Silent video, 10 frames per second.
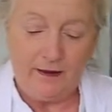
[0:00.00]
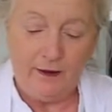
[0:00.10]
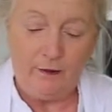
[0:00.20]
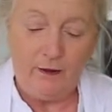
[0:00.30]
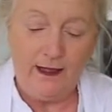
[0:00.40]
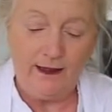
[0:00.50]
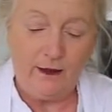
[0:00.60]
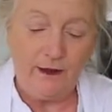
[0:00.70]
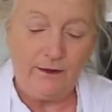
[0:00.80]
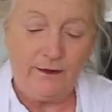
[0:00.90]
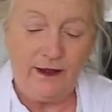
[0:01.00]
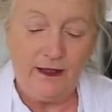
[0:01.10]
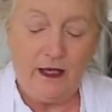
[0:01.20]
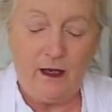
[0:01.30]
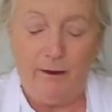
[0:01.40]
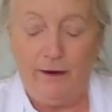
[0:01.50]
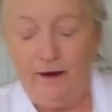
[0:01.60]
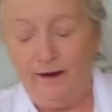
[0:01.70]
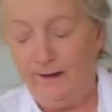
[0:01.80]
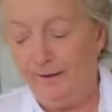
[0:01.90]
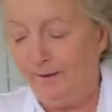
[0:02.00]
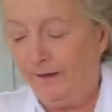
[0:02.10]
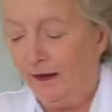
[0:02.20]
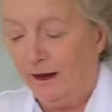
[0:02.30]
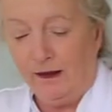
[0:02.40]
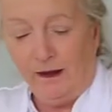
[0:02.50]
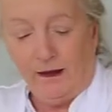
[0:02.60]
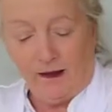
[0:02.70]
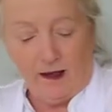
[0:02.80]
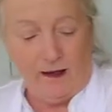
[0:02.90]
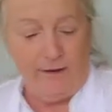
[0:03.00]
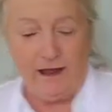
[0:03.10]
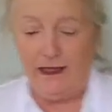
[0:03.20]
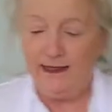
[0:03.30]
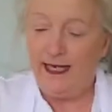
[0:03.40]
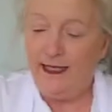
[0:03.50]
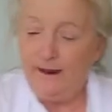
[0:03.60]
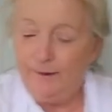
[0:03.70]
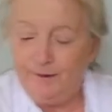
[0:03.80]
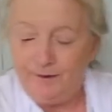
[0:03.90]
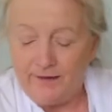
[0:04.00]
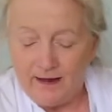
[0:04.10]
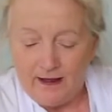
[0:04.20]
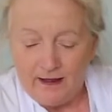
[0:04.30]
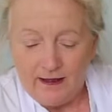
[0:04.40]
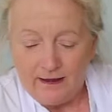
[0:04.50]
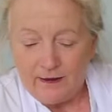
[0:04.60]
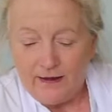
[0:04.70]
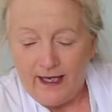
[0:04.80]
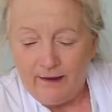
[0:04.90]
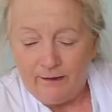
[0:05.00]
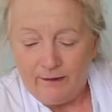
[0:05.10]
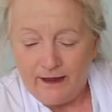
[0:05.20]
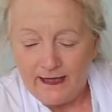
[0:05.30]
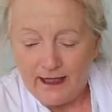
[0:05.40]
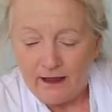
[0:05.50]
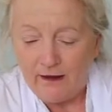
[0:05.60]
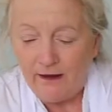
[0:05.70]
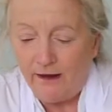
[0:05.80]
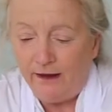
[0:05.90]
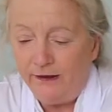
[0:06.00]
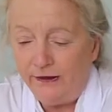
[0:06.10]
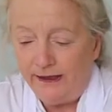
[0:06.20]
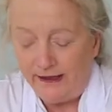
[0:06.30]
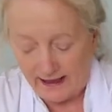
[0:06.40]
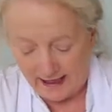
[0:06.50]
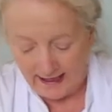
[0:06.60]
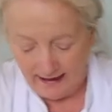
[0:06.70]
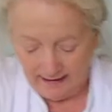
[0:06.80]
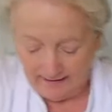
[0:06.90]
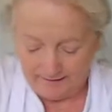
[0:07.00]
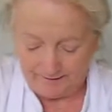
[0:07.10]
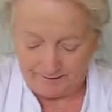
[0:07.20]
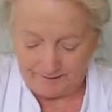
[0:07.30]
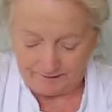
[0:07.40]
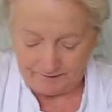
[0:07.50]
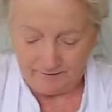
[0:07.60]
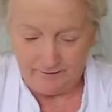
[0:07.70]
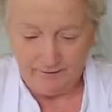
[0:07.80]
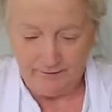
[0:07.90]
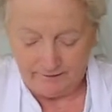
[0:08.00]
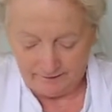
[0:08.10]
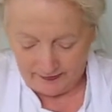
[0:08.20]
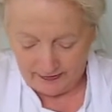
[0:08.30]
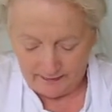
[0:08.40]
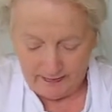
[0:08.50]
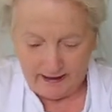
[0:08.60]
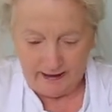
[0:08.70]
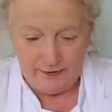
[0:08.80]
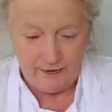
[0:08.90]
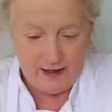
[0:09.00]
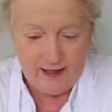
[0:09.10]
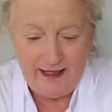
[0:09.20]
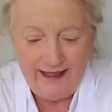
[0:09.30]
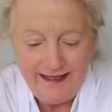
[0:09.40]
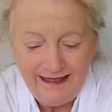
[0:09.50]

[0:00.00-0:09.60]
your white sauce for the top of the lasagna. So then we take our sheet again, just pat it dry,